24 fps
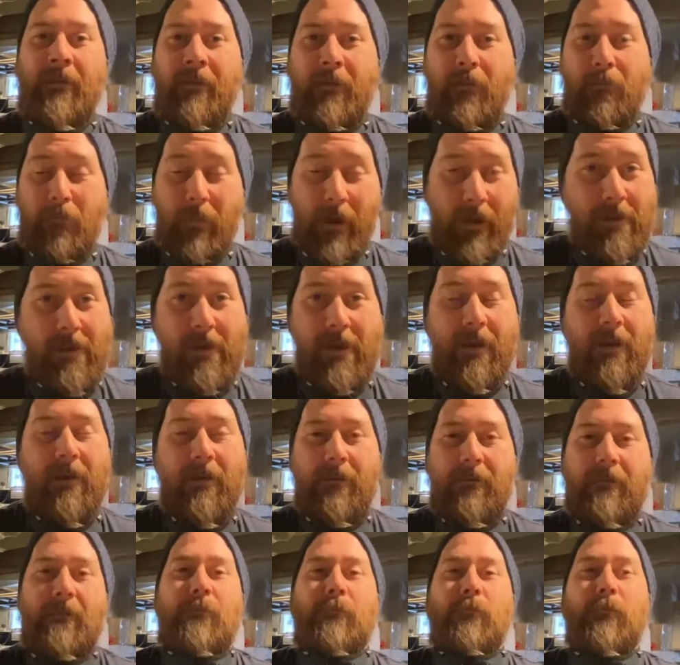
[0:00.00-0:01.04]
by
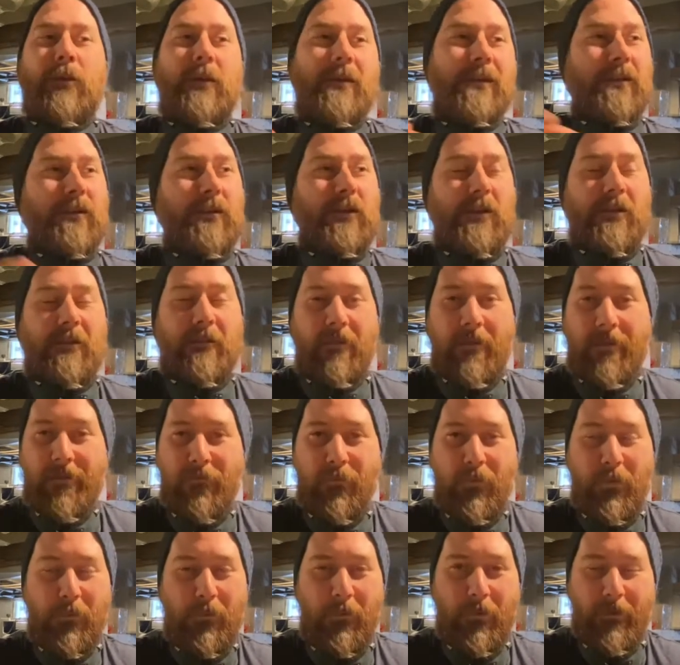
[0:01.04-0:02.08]
hand, which a lot of
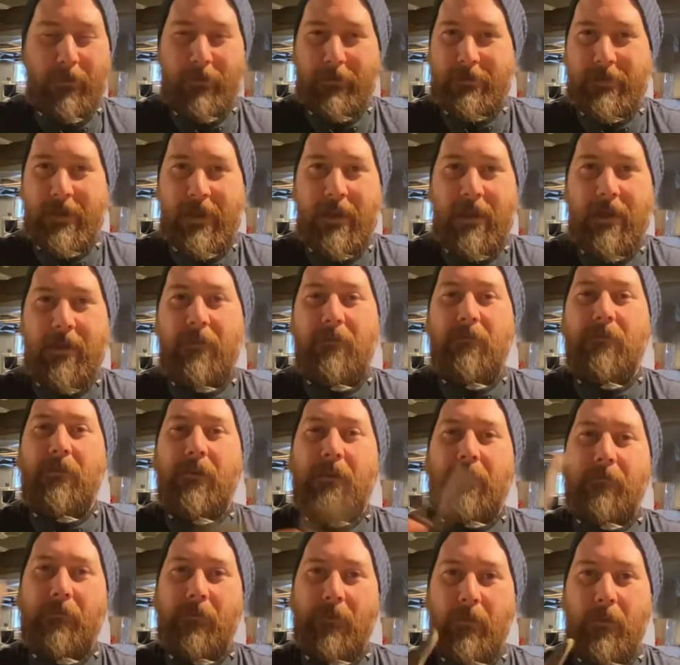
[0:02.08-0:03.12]
woodworkers
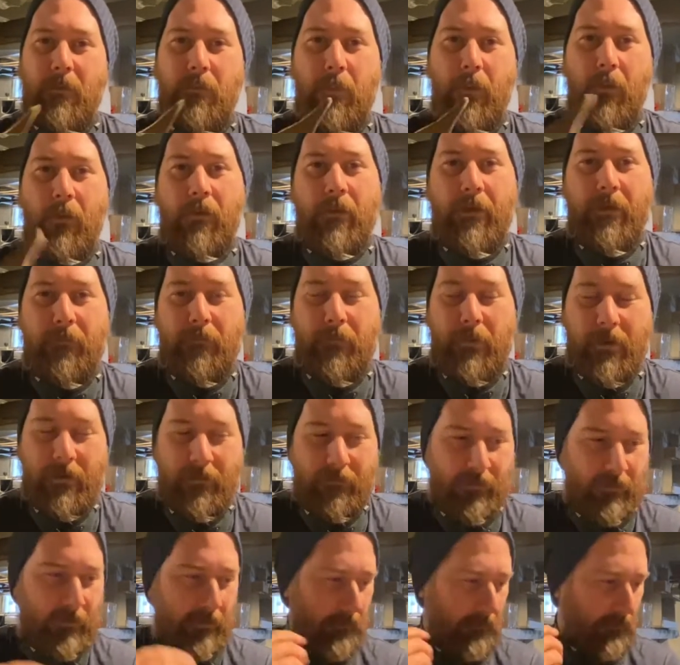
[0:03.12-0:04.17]
find really boring, but I
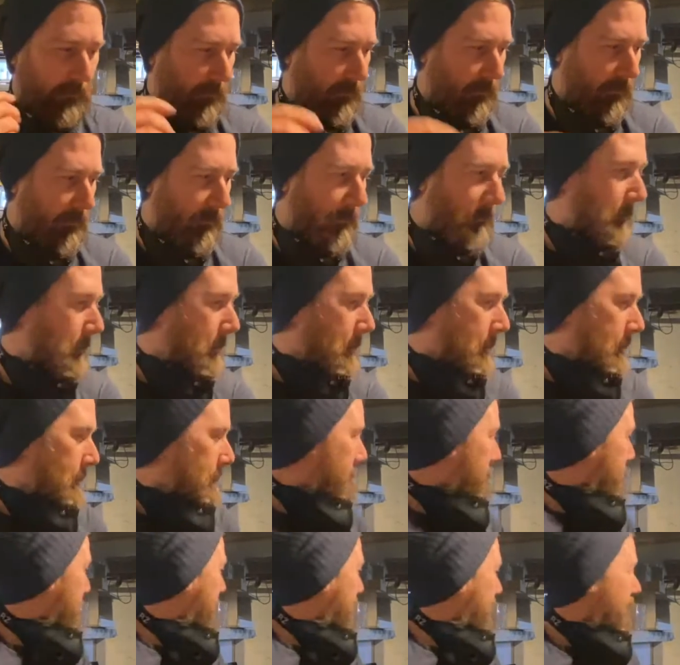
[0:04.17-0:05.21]
find it really
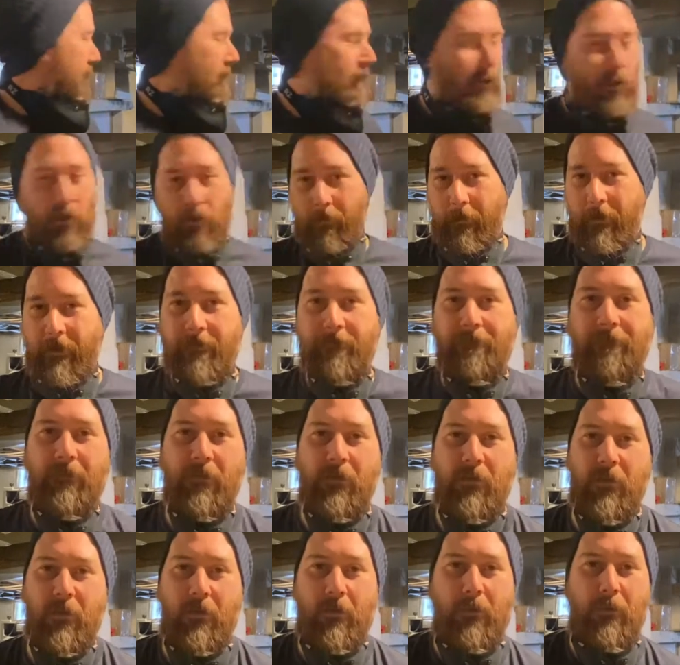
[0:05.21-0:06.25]
kind of calming.
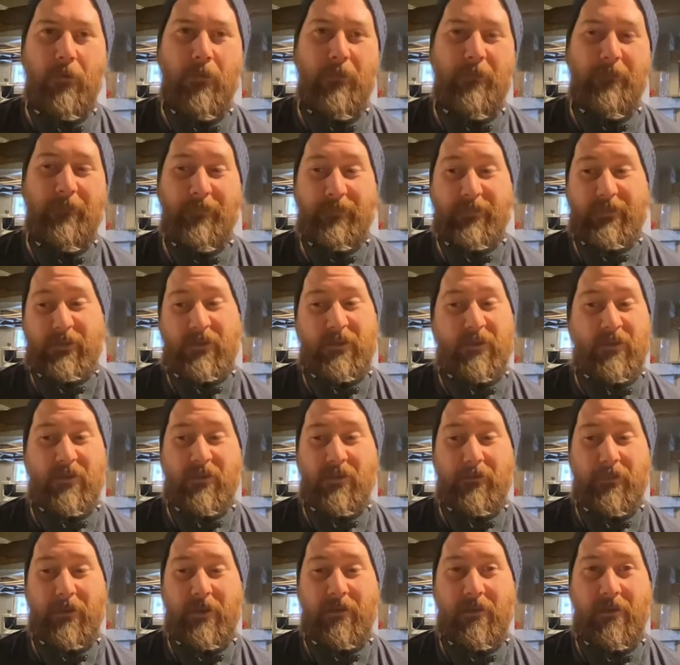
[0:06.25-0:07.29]
So it's just
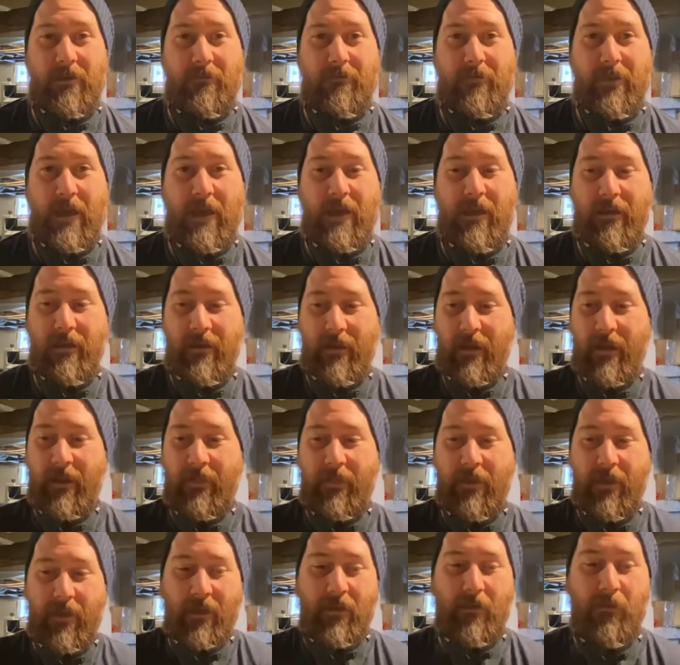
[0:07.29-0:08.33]
going to be a lot of that,
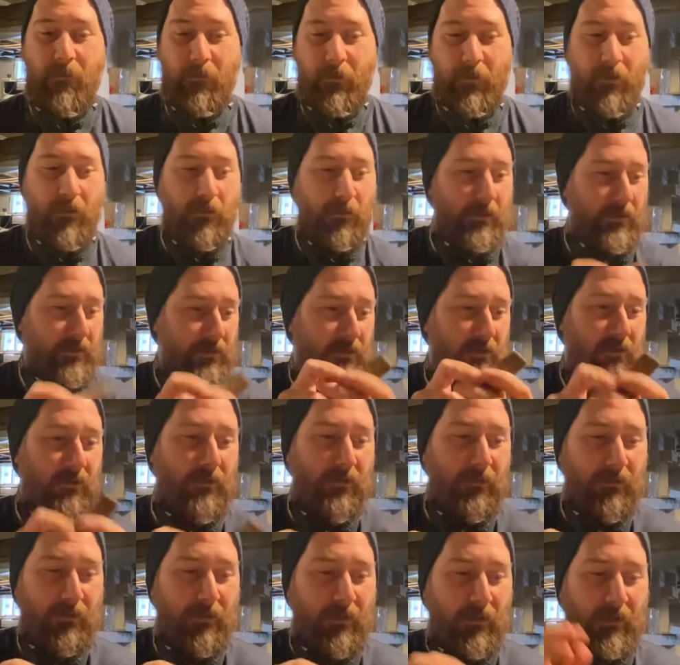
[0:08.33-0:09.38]
and then we're going
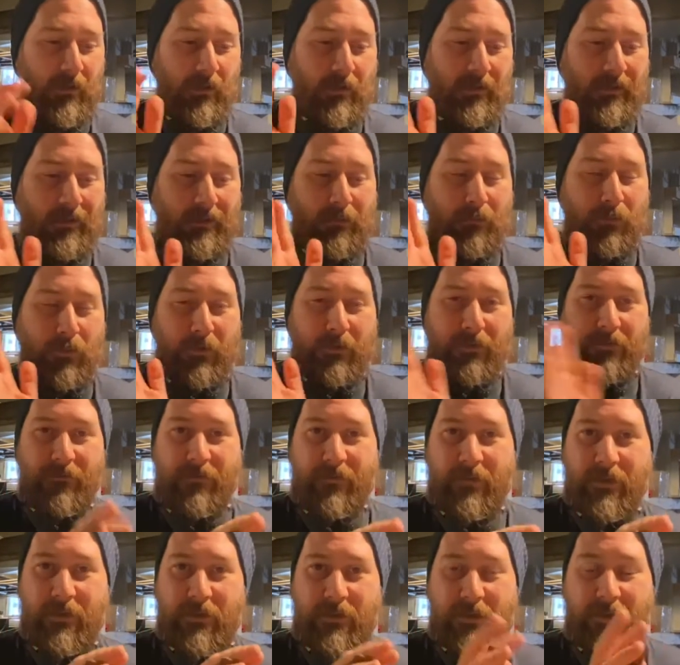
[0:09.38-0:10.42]
to put some
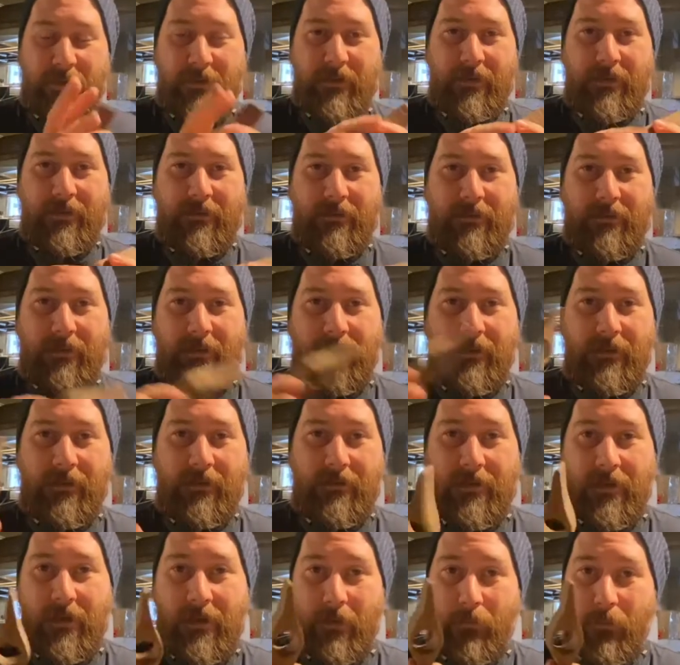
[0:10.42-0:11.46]
finish on this and
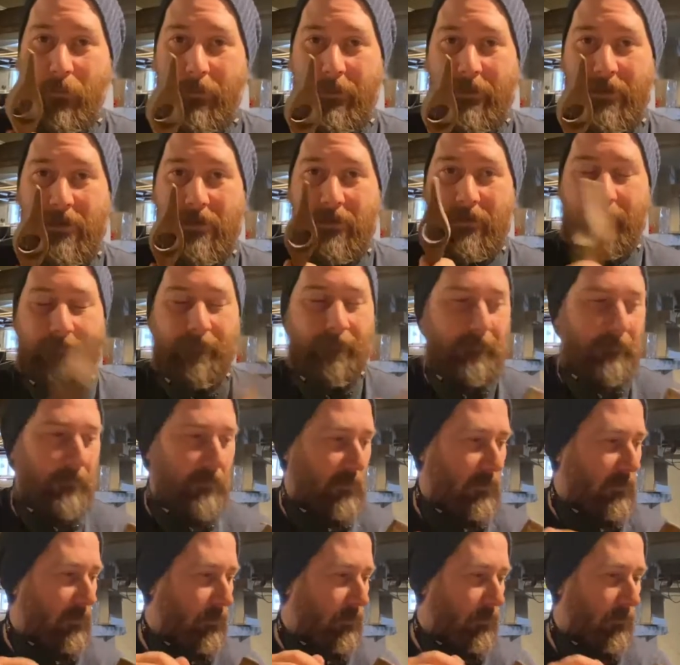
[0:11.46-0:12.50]
this guy will be done.
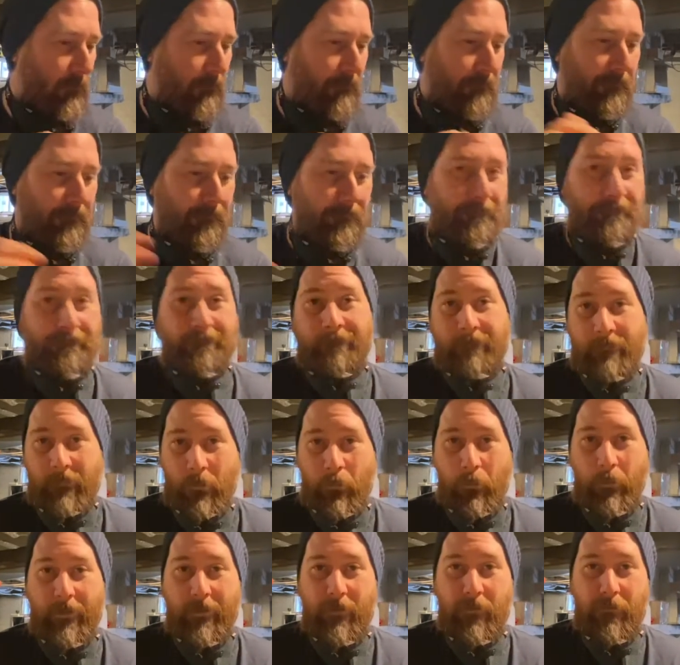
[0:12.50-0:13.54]
So
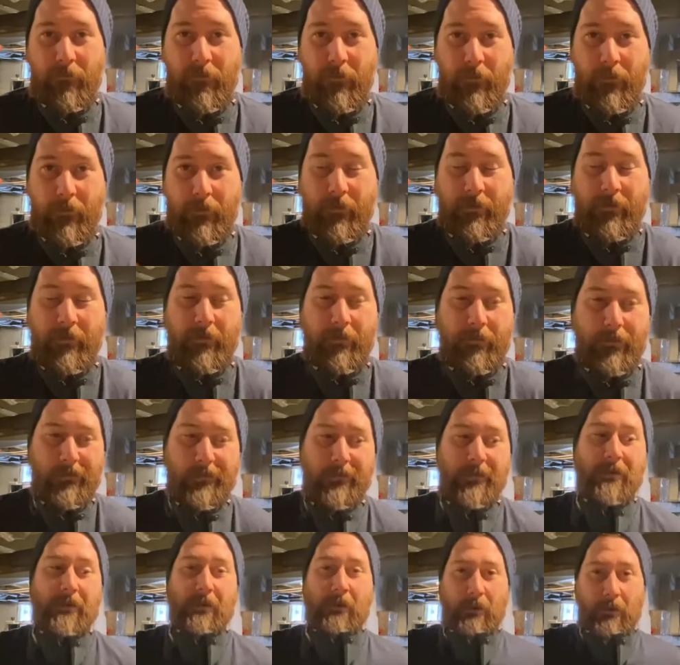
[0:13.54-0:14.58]
without further ado,
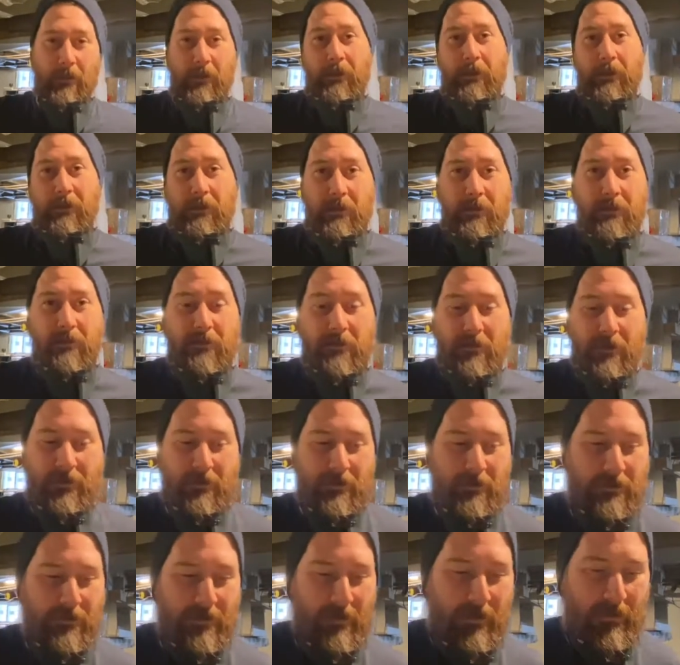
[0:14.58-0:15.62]
let's get
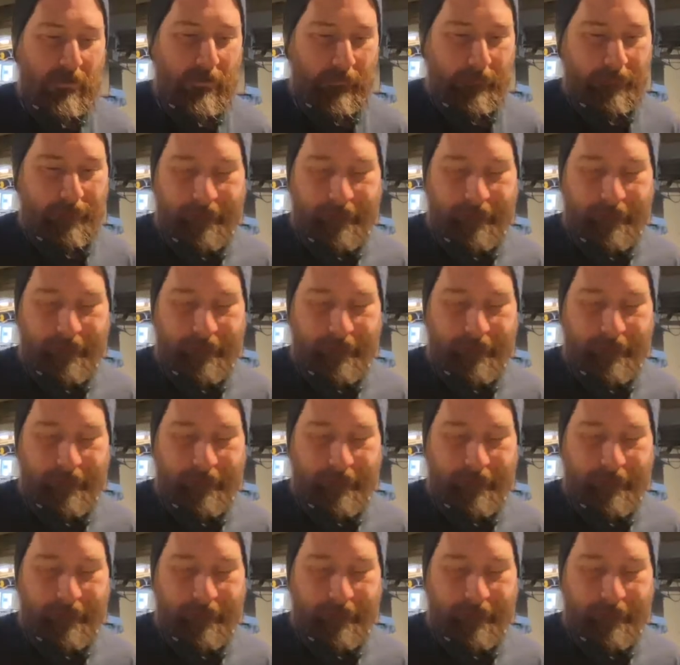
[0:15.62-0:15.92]
to sanding.